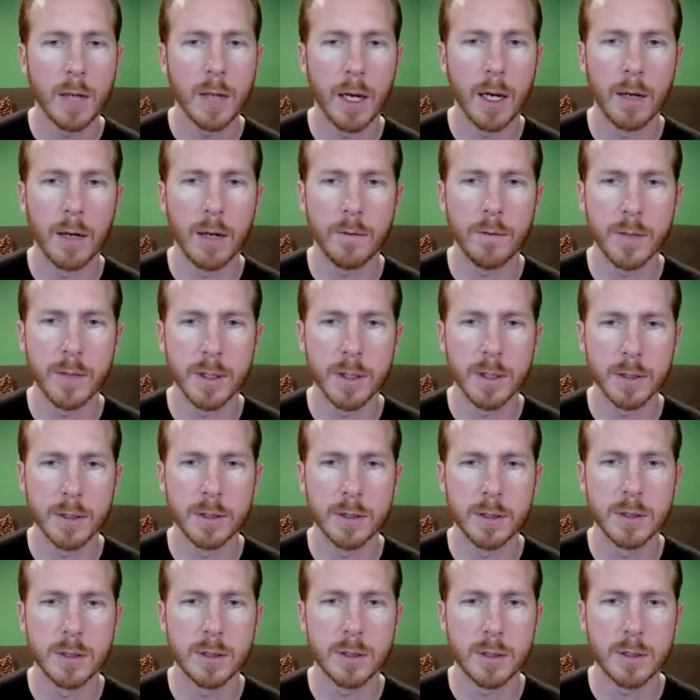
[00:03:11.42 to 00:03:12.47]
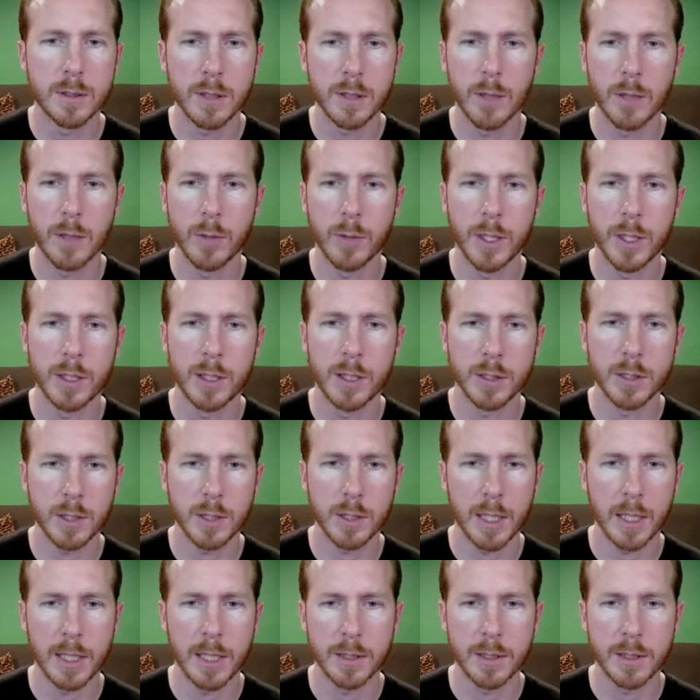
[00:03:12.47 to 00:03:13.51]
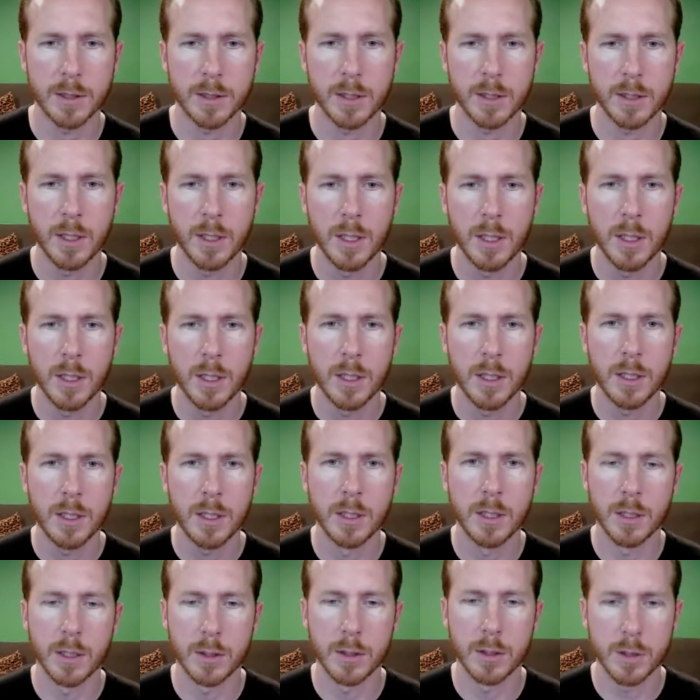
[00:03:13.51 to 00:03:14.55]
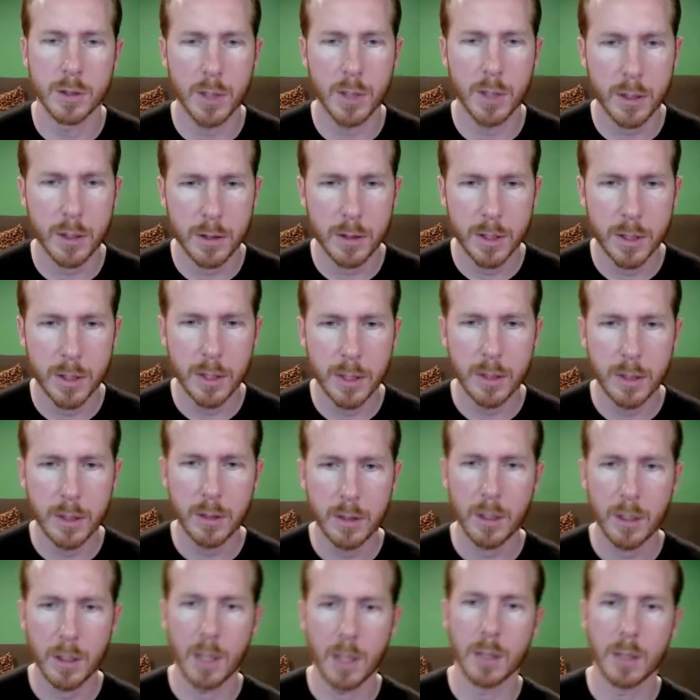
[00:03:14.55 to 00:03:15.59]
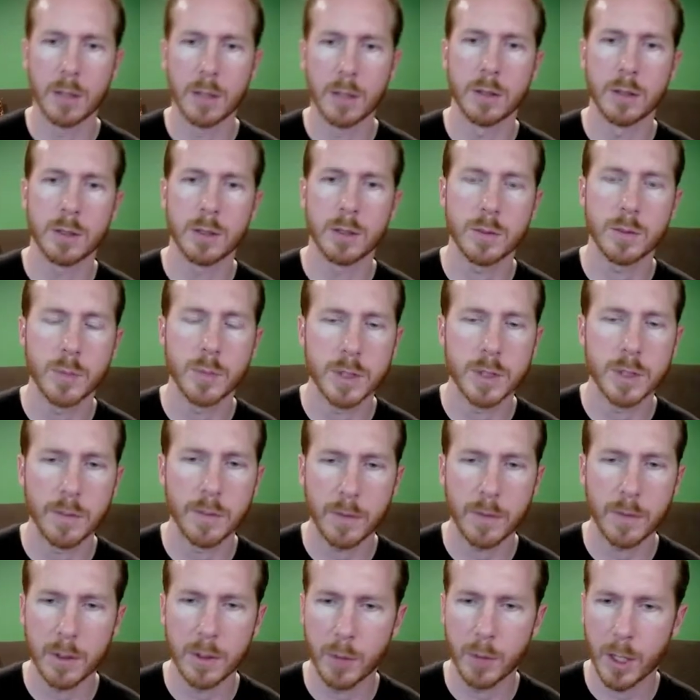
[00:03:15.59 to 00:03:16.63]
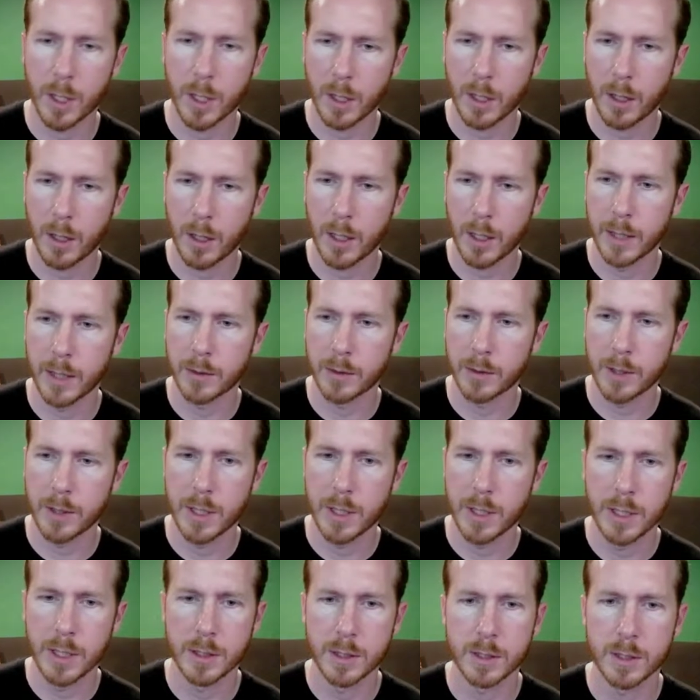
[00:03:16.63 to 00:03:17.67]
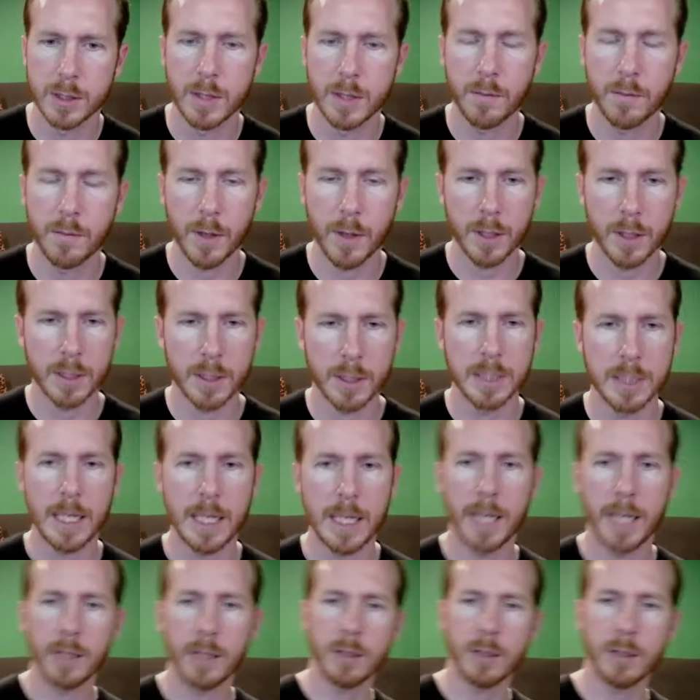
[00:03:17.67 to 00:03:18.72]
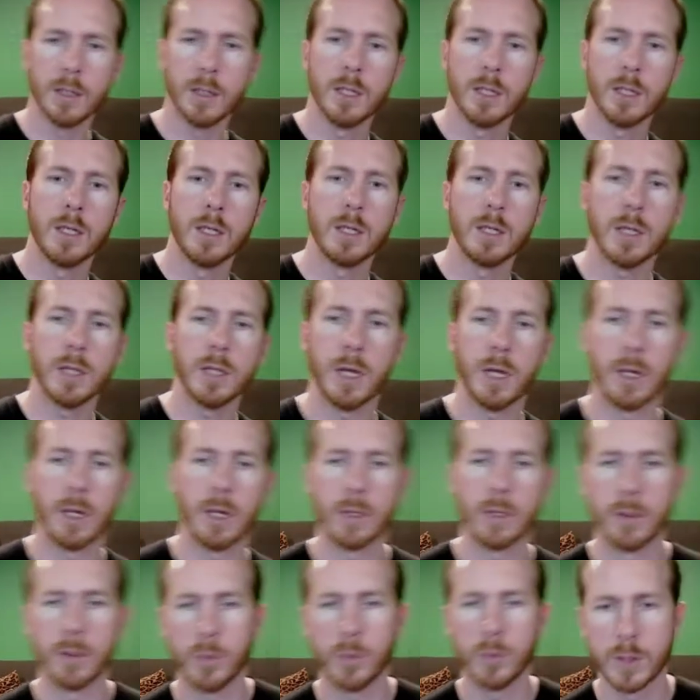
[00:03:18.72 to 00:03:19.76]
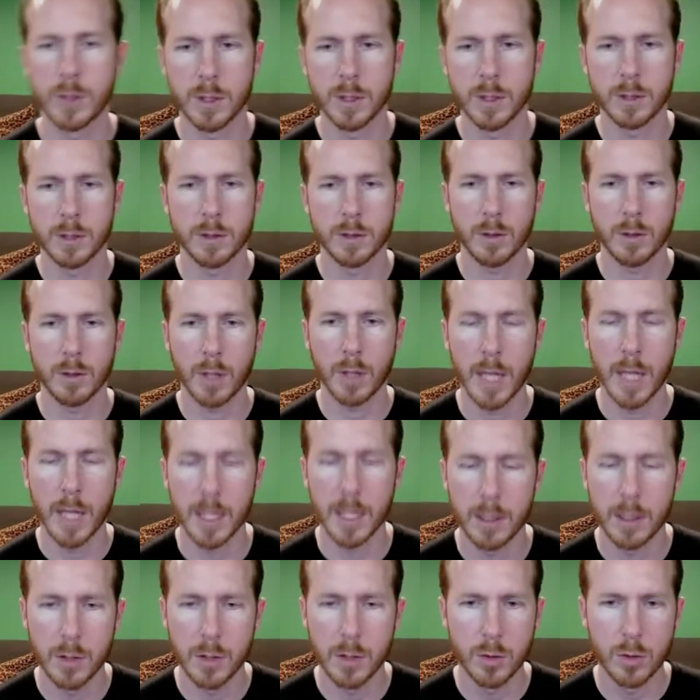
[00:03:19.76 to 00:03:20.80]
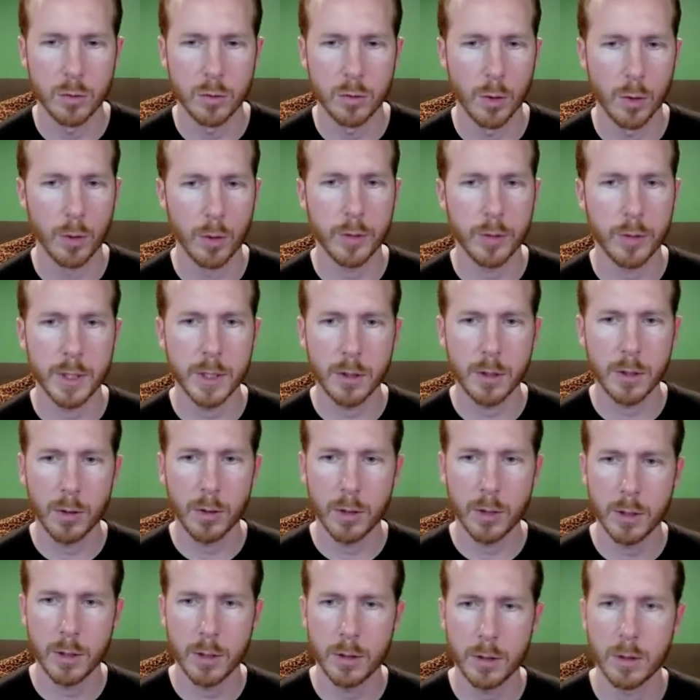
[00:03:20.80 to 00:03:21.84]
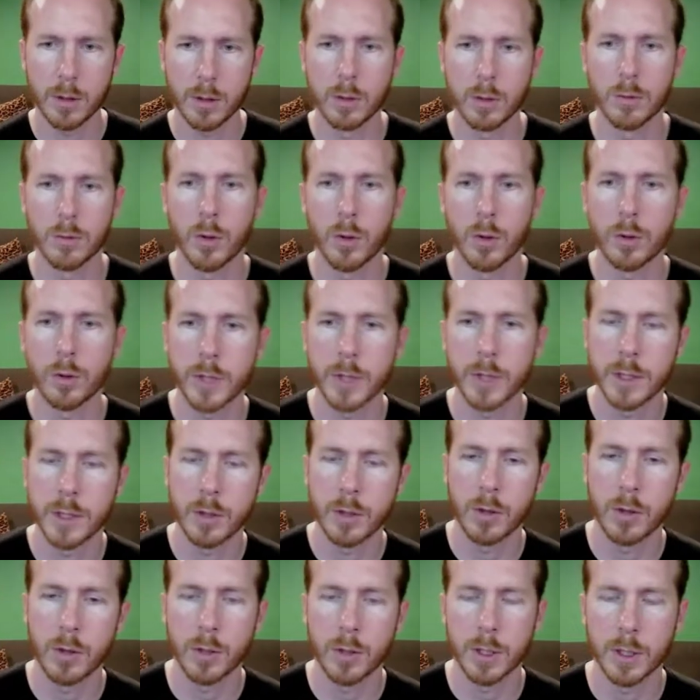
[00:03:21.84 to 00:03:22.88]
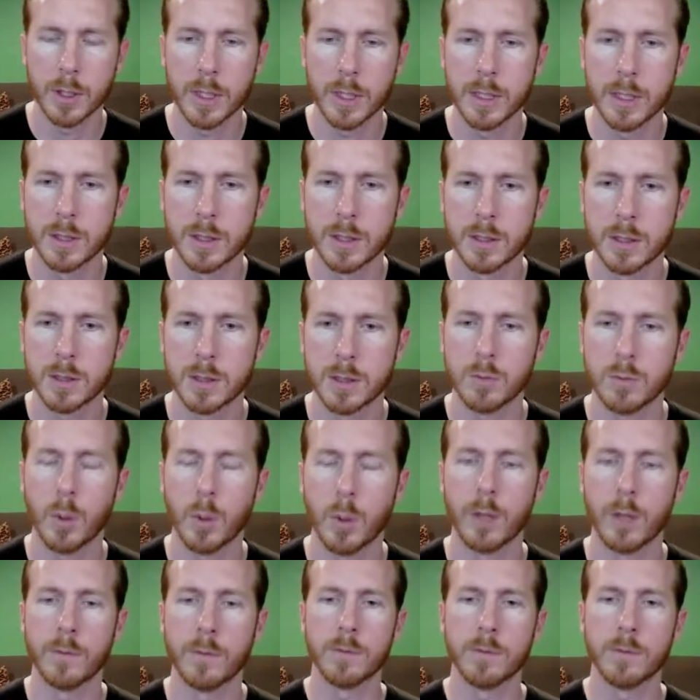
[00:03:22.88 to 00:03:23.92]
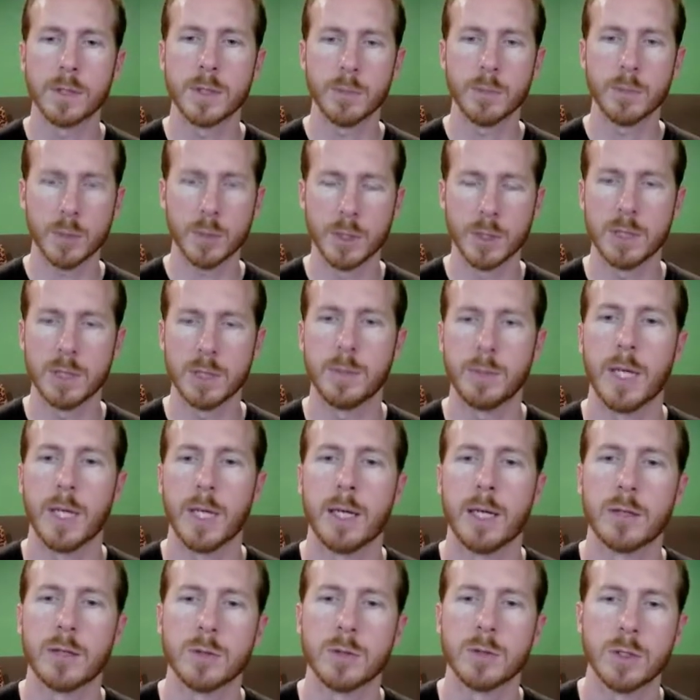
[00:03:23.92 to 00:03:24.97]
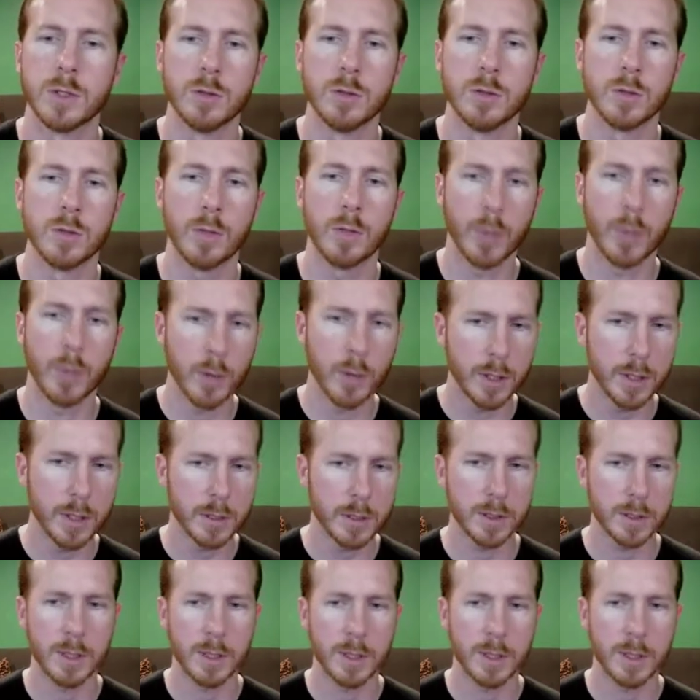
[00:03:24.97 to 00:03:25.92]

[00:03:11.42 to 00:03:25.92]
fields that we initialize. In the constructor here, specifically want to call out this difficulty dial, which is a new rotary encoder. The rotary encoder is one of SimpleGPIO's new components